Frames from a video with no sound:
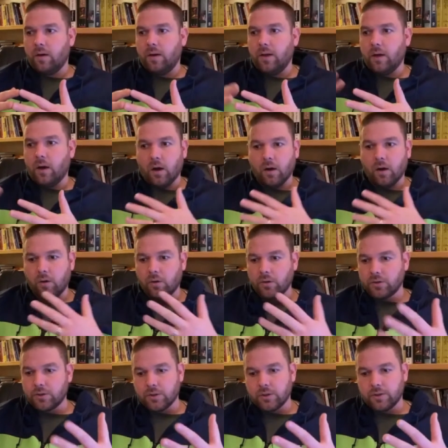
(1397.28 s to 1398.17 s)
in our
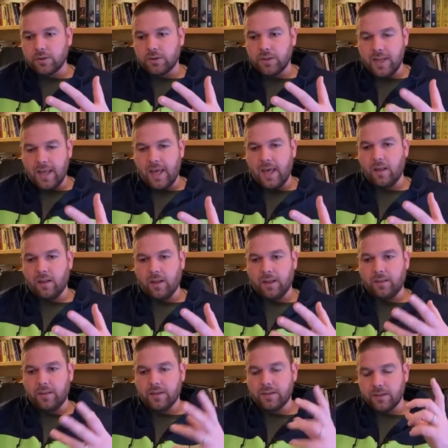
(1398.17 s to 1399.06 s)
culture today,
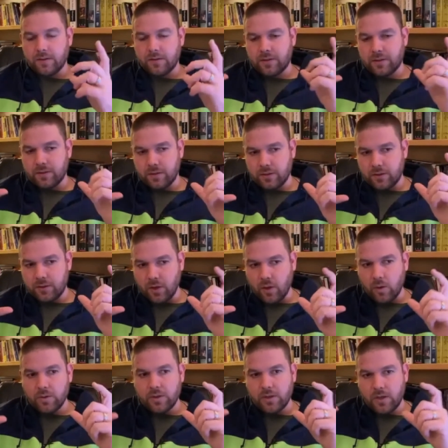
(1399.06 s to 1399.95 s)
like this is
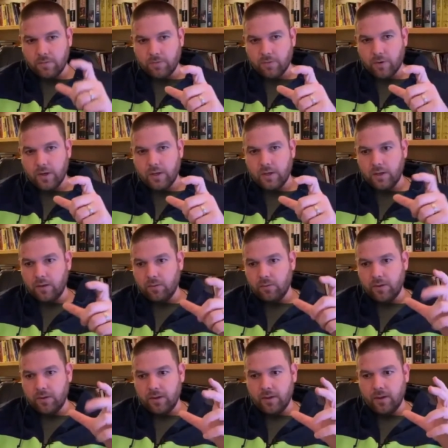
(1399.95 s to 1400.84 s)
so different
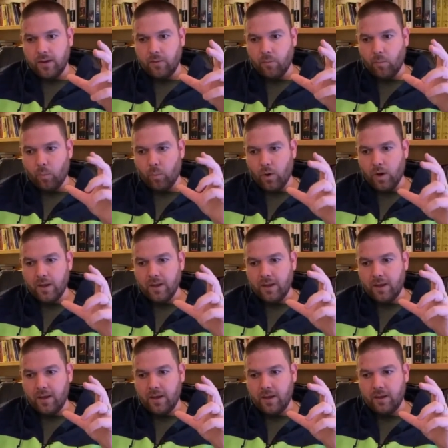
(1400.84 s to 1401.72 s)
what
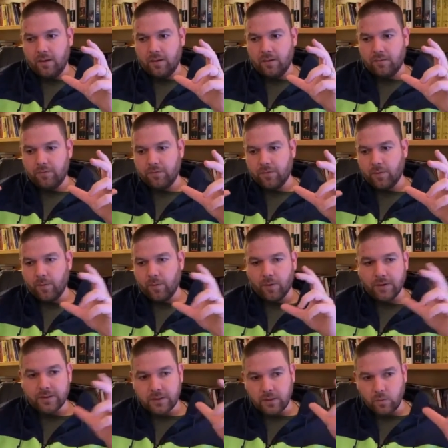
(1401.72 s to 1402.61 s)
from the
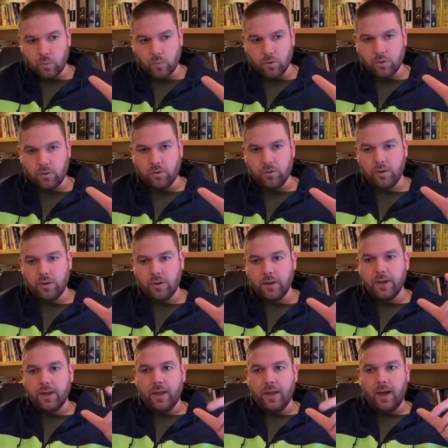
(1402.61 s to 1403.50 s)
rest of the world
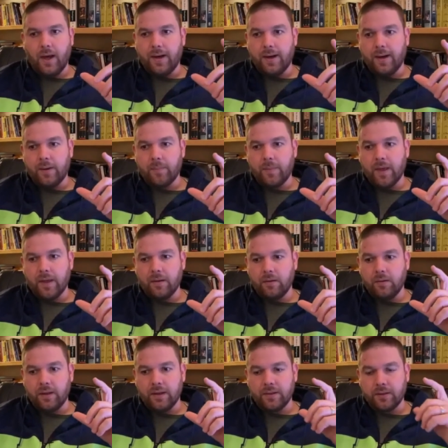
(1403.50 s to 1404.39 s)
um, that
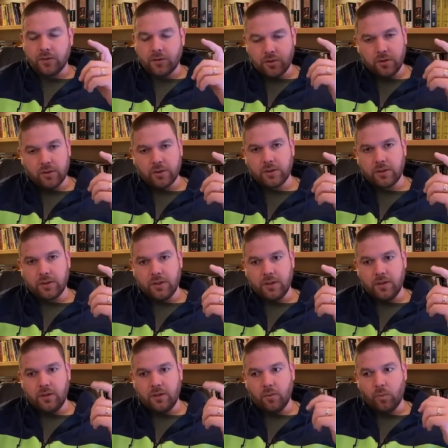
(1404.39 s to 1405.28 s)
like the church,
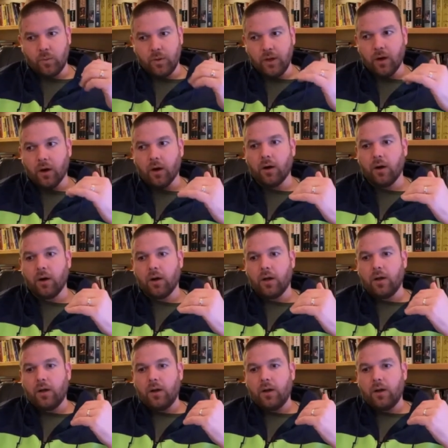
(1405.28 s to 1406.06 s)
you know, we are